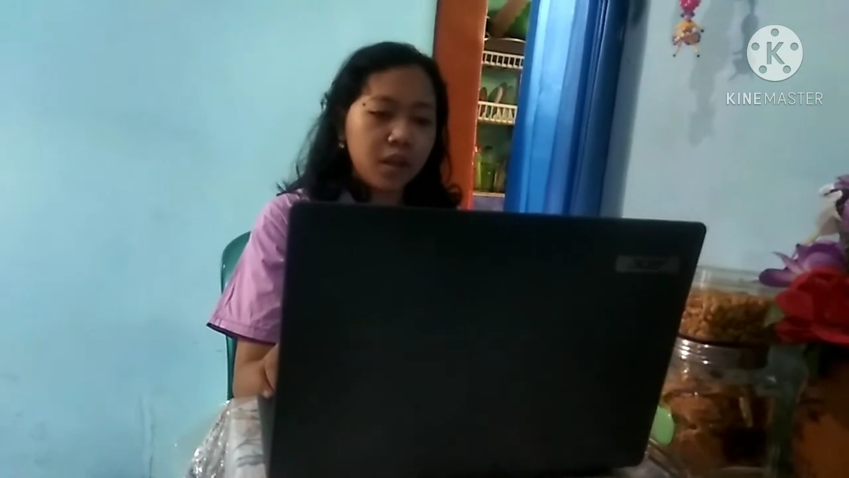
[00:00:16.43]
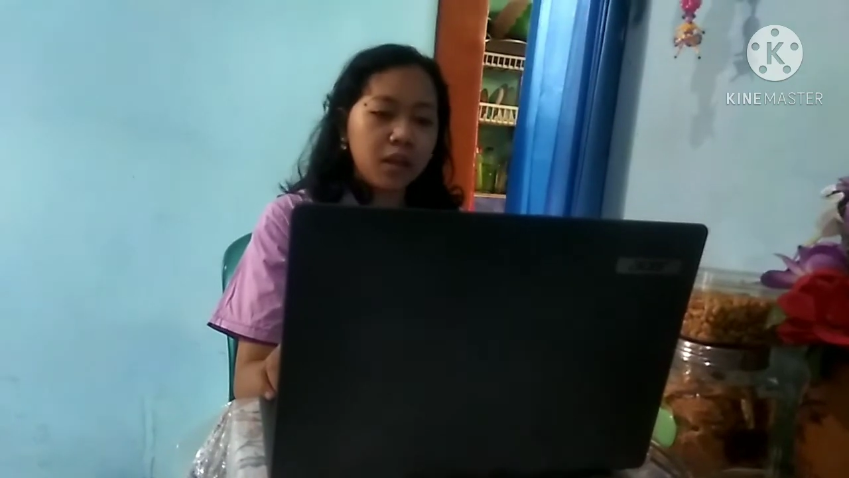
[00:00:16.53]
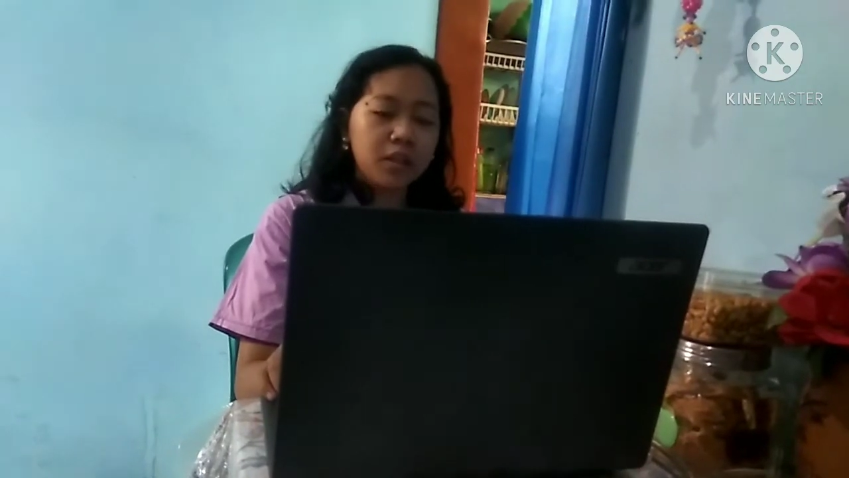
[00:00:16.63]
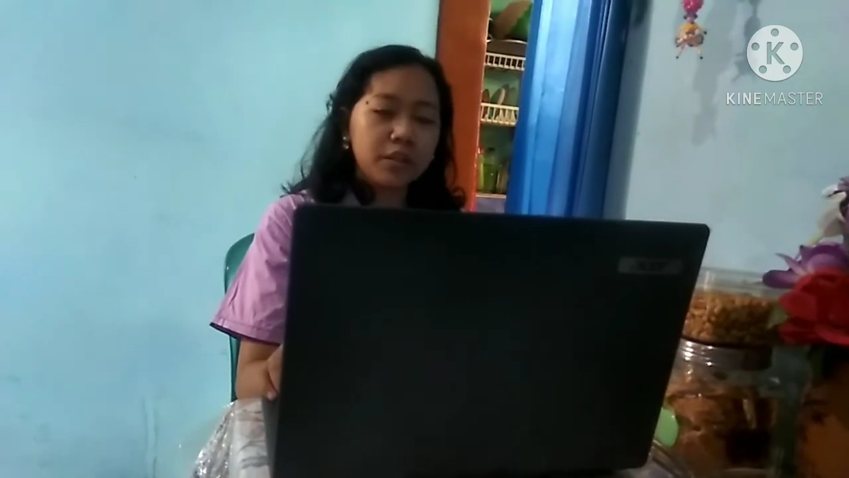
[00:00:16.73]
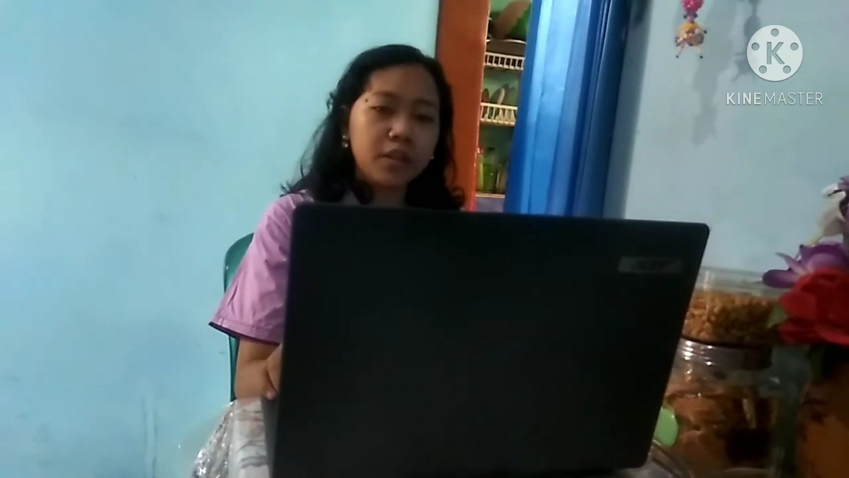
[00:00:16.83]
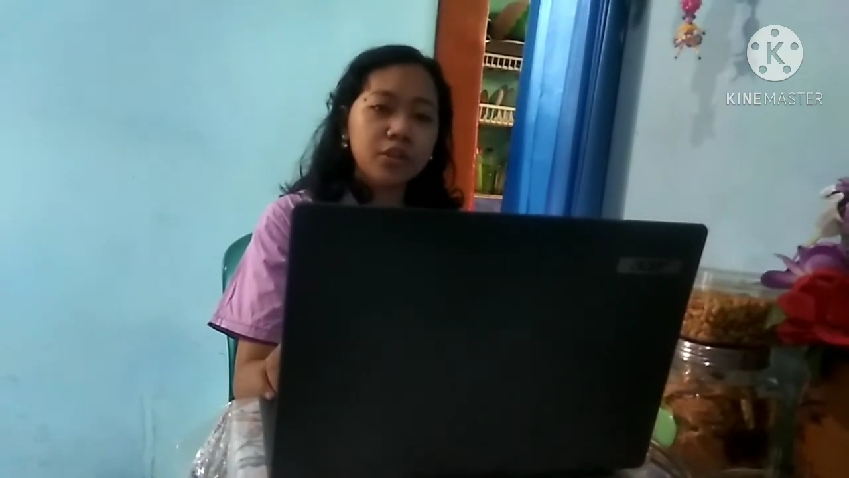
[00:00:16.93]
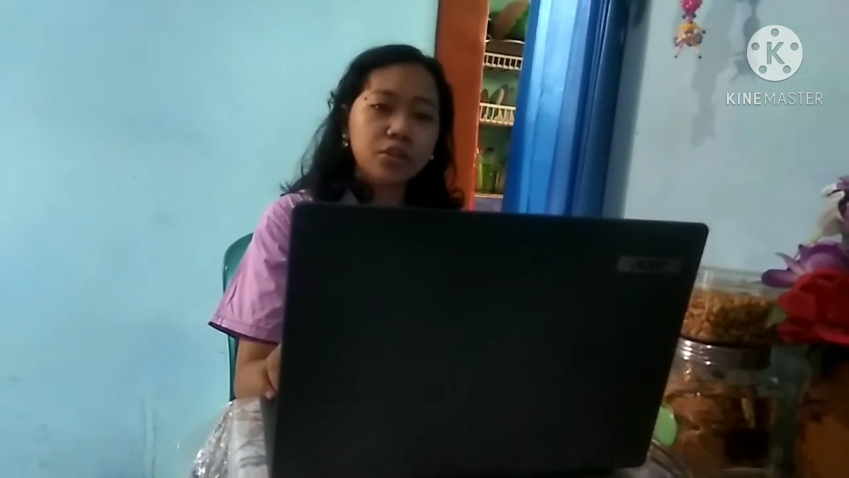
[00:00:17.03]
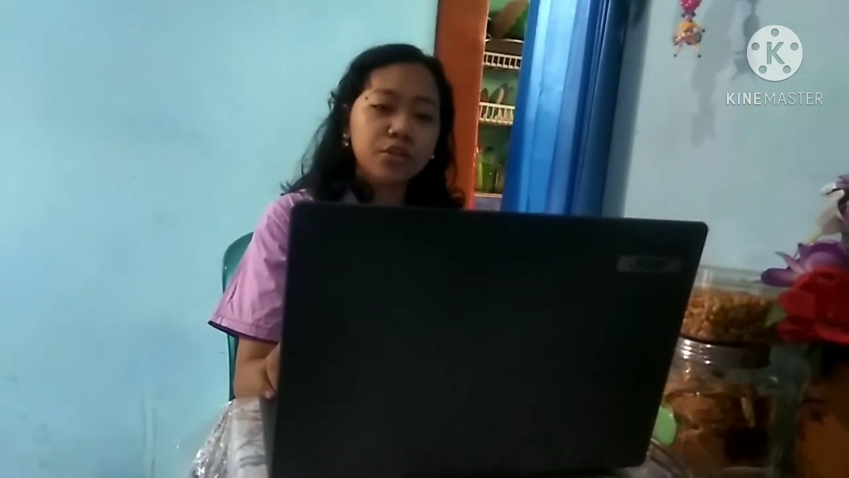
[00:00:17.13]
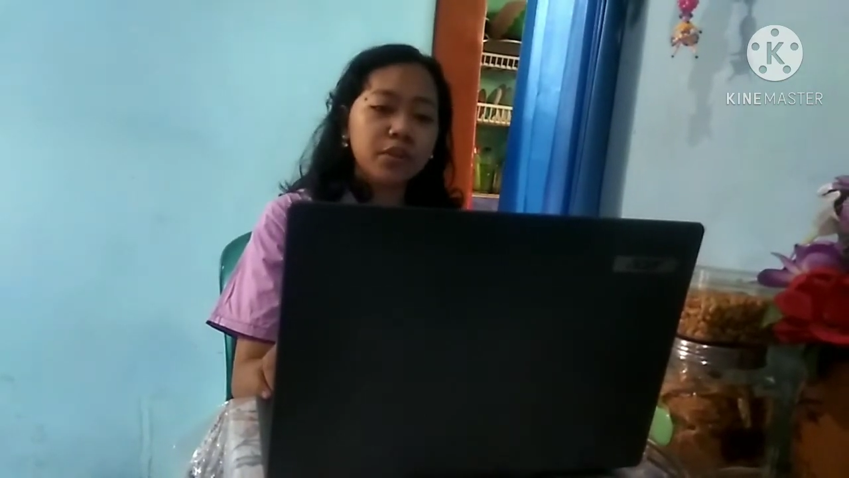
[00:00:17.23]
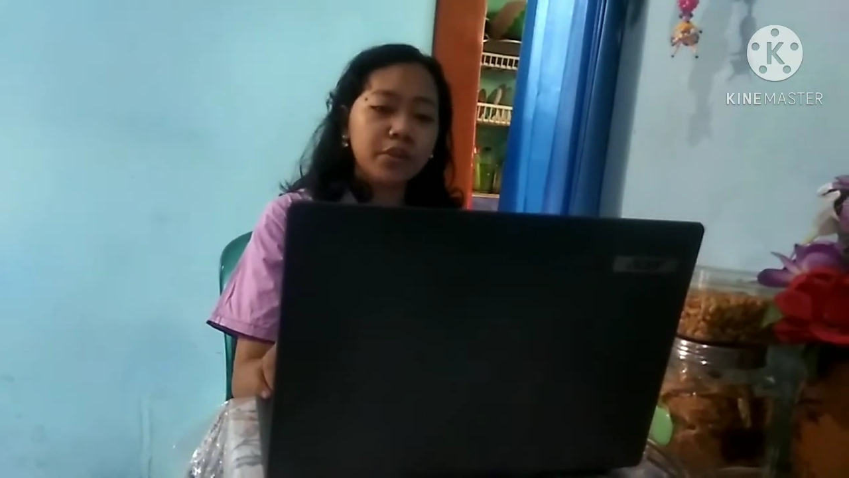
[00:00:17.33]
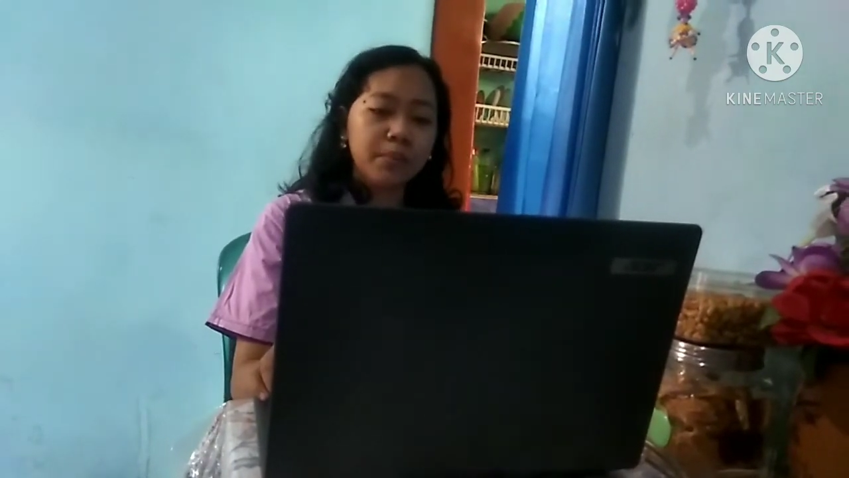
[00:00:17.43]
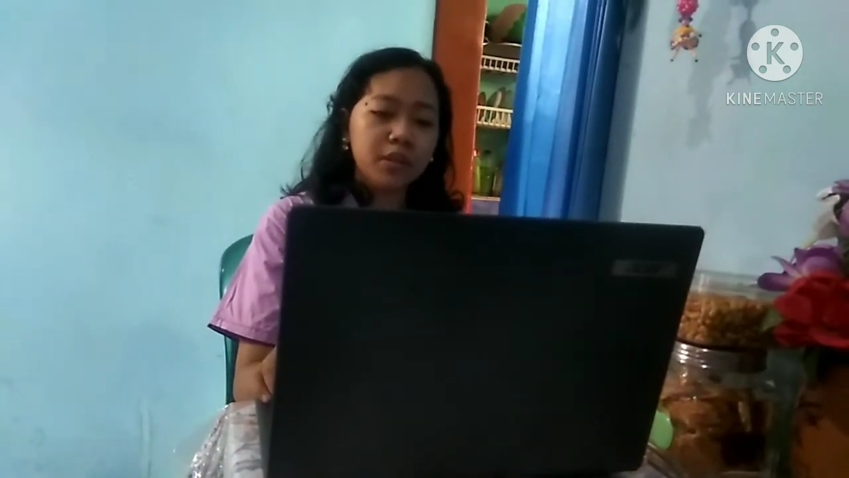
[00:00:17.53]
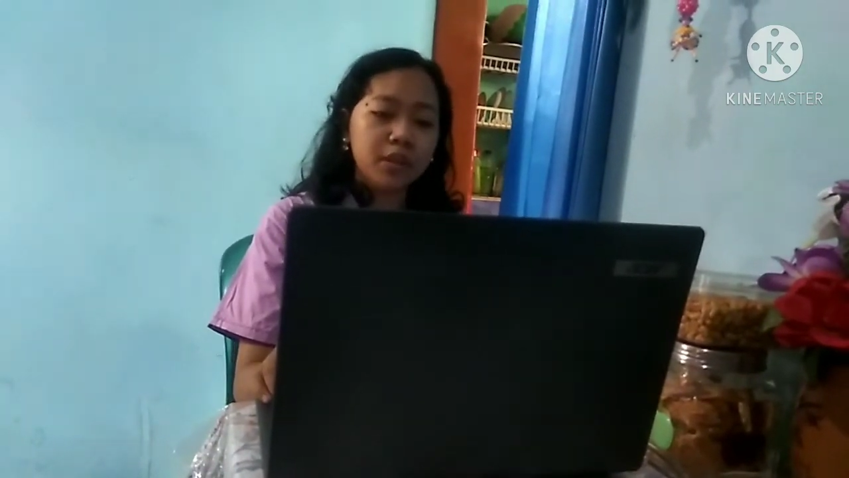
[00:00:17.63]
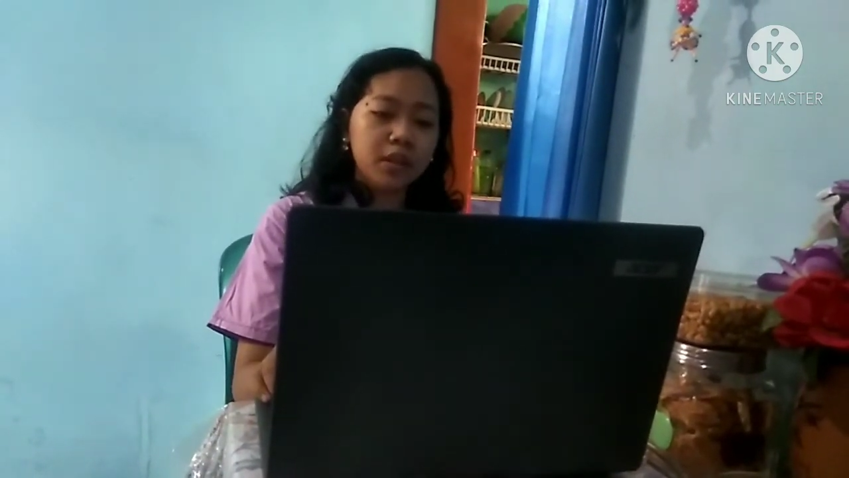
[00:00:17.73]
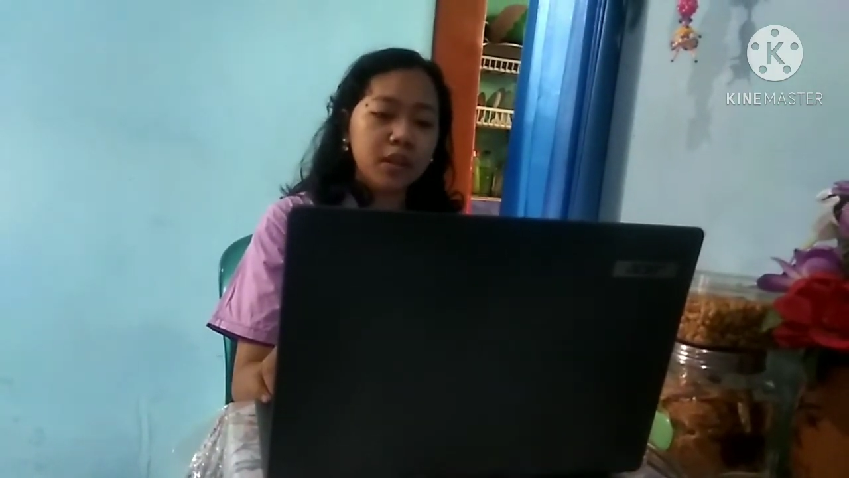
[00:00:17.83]
The traditional
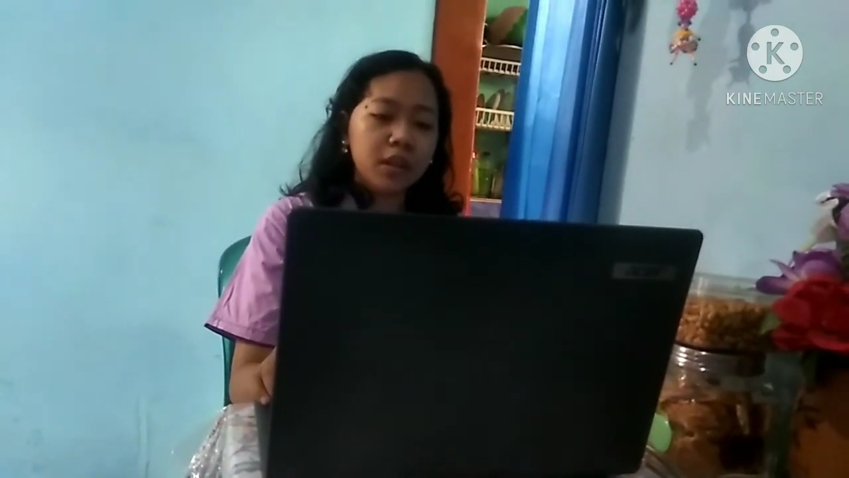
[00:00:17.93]
grammar